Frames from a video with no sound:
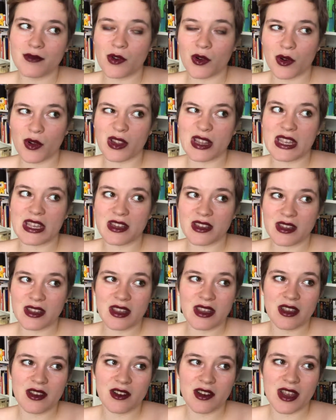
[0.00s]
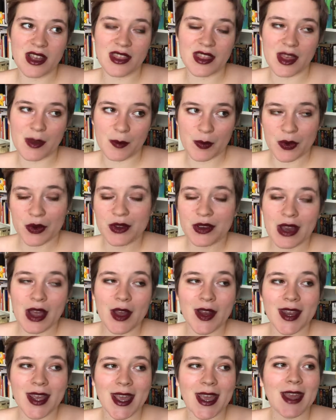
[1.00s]
early in the year and then put
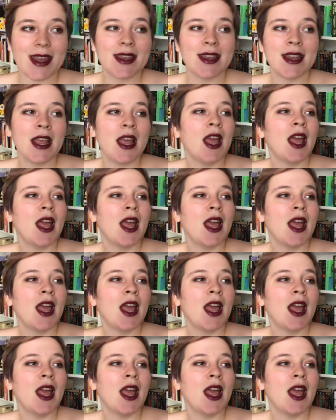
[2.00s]
down again,